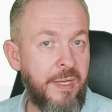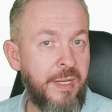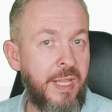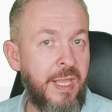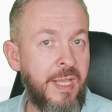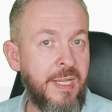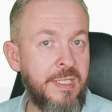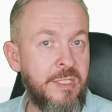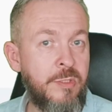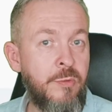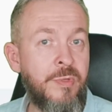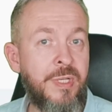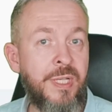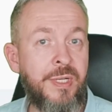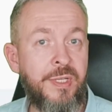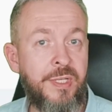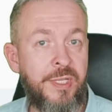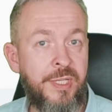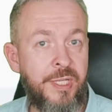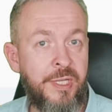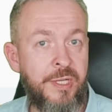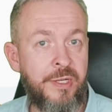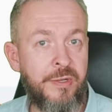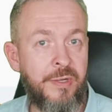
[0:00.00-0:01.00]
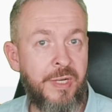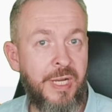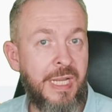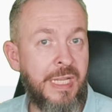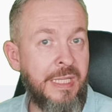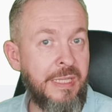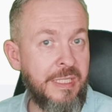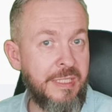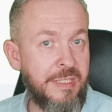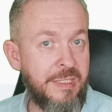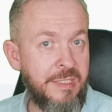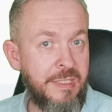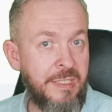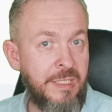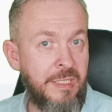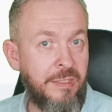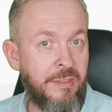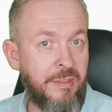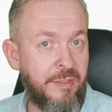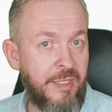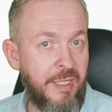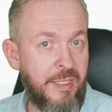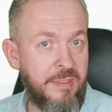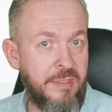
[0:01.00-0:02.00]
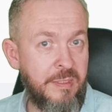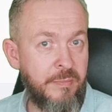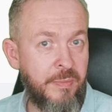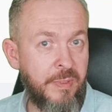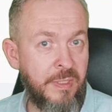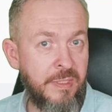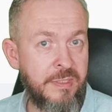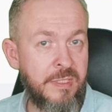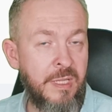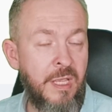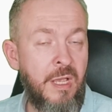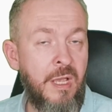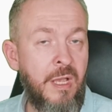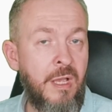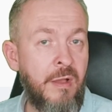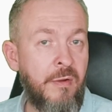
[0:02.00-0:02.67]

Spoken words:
Next you can hear and see the decibels